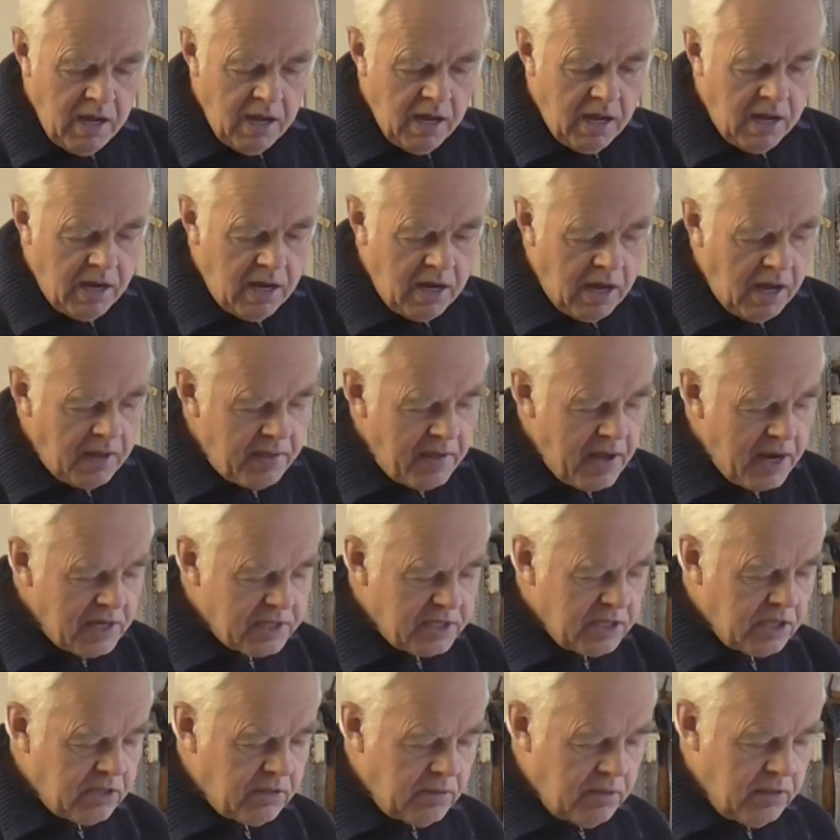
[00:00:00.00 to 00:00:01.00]
And
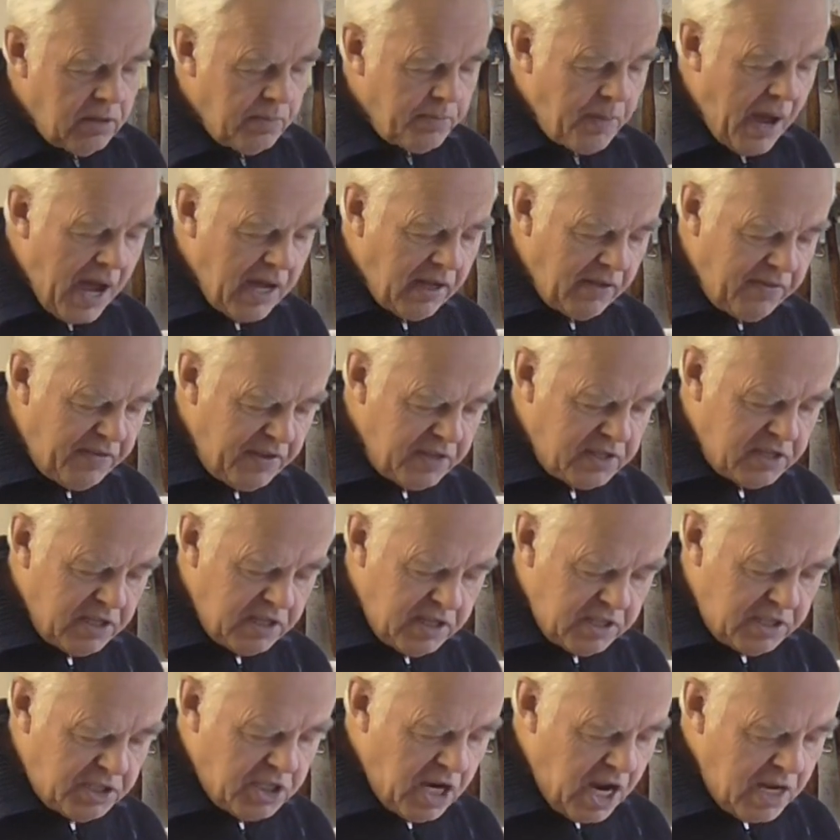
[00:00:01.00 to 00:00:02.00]
there's the bag
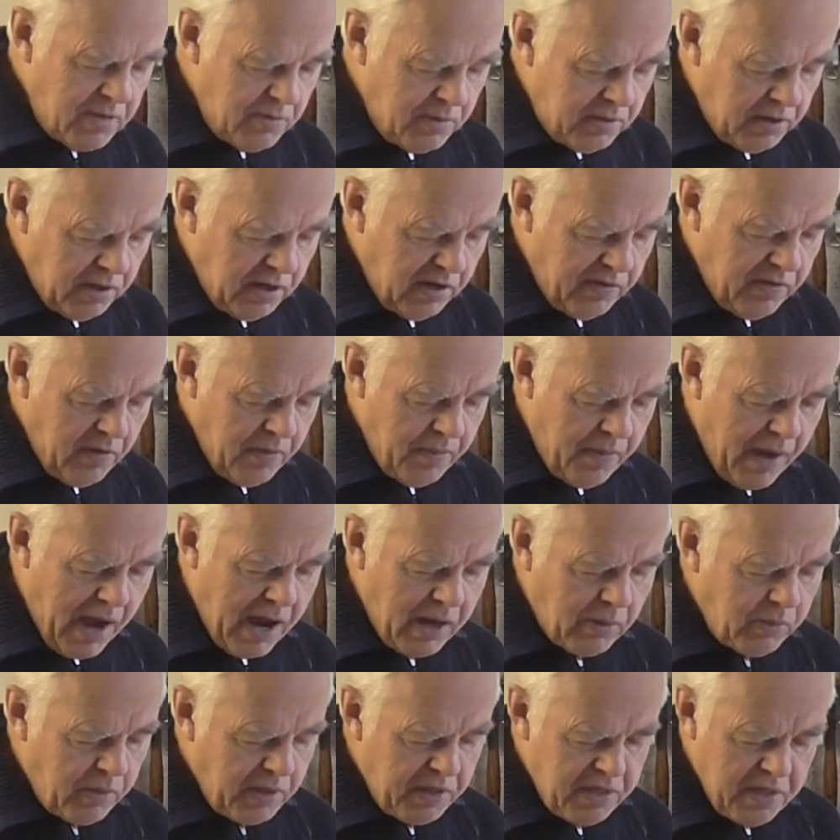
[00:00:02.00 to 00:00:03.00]
fitted, a genuine Hoover
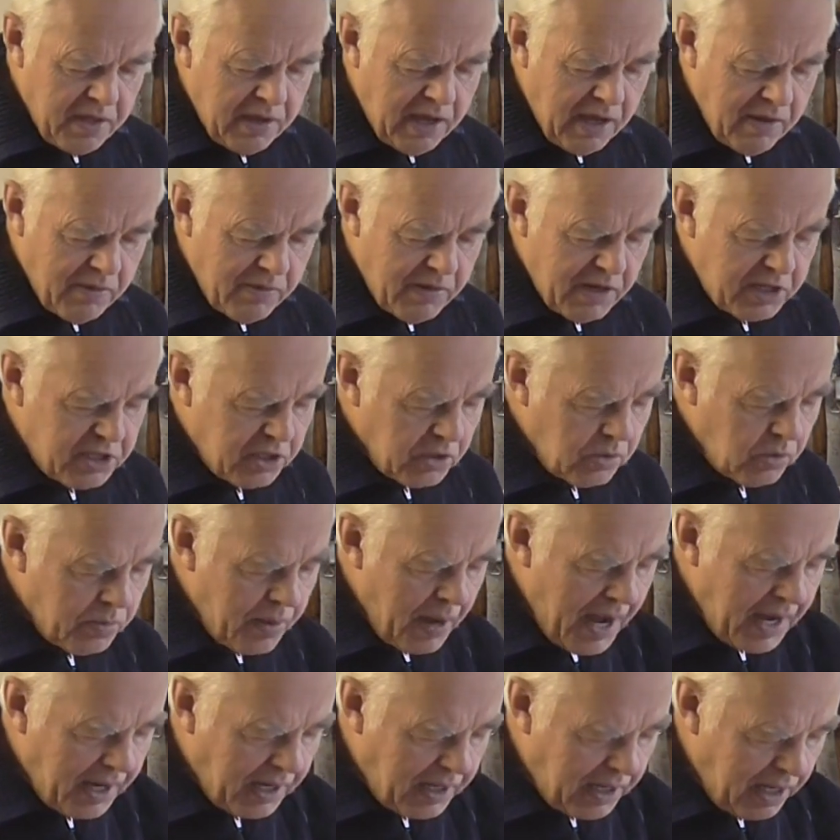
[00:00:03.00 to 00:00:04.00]
bag with the original
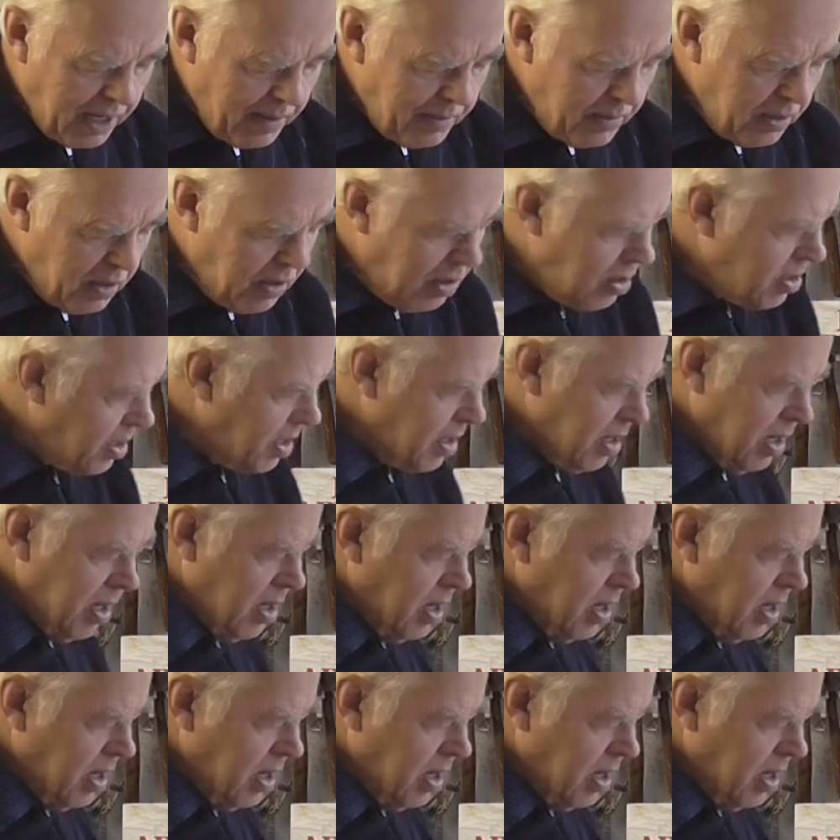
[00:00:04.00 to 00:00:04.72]
bag clip look,